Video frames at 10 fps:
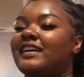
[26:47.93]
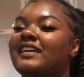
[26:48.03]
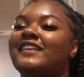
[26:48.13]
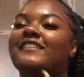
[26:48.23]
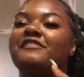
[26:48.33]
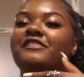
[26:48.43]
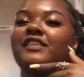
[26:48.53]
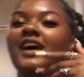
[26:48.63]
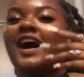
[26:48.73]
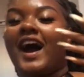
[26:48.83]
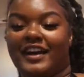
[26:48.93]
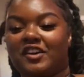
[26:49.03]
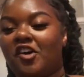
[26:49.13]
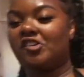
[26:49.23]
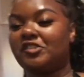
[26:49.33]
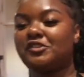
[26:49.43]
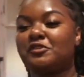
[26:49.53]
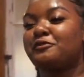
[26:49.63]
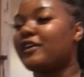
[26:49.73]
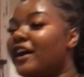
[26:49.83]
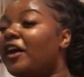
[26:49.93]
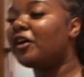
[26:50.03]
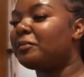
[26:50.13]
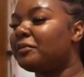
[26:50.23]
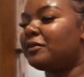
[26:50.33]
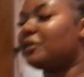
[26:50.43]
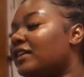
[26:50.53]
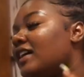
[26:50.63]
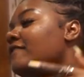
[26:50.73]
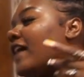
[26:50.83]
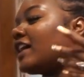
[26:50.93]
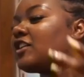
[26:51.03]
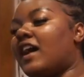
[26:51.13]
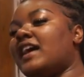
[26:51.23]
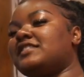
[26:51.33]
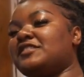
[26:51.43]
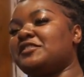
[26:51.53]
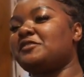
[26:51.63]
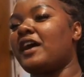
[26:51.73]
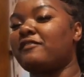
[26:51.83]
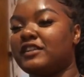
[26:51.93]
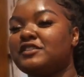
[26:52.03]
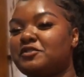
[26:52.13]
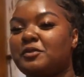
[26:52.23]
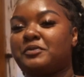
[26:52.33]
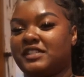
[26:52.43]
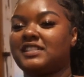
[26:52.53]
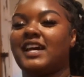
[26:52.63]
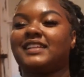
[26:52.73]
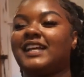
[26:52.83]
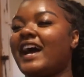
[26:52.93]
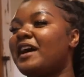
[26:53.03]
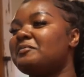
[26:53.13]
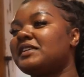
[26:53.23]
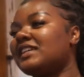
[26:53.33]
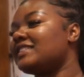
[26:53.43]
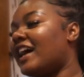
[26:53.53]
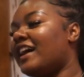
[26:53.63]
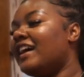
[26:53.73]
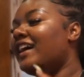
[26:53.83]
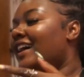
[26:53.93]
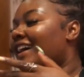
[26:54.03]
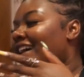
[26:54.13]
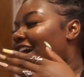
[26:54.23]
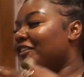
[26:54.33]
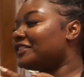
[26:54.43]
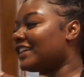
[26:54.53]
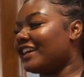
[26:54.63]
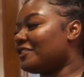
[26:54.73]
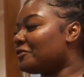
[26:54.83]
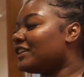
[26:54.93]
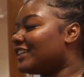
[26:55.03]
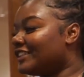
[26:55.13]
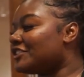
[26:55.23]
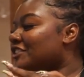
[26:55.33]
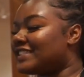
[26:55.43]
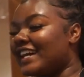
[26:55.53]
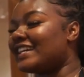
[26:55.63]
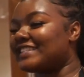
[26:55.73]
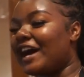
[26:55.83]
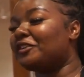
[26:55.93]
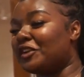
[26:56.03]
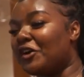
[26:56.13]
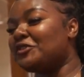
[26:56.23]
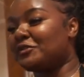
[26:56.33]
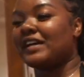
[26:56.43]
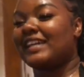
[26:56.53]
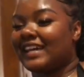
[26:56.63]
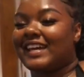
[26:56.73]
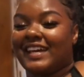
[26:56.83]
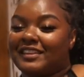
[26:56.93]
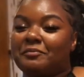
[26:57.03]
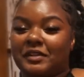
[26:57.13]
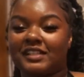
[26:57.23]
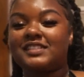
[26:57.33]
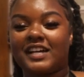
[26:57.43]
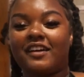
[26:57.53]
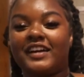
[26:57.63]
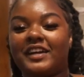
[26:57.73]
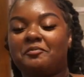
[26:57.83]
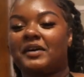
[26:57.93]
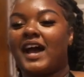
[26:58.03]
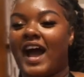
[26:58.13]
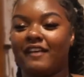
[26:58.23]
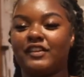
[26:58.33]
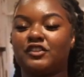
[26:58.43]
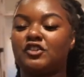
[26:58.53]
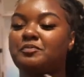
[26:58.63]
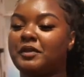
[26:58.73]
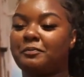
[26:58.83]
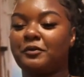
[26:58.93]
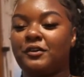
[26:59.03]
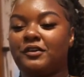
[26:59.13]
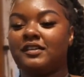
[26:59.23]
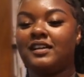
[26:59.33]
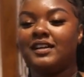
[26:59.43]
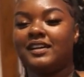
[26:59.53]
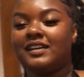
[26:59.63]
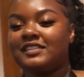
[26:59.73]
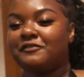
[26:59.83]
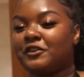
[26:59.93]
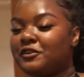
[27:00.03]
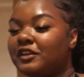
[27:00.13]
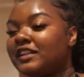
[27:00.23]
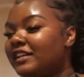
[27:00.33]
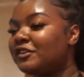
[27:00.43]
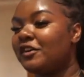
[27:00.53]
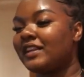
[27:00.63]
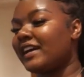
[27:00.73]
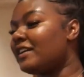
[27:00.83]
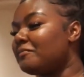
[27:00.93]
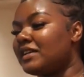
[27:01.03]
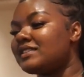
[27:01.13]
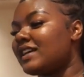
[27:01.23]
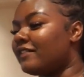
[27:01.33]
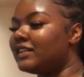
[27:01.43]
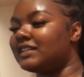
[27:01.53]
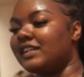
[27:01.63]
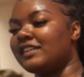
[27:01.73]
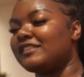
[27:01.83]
And if I called on you for help or if I cried to you, I really do appreciate that. Because I don't think anyone understands how low you can get in the military. But having those people for you to lean on, like, it means everything.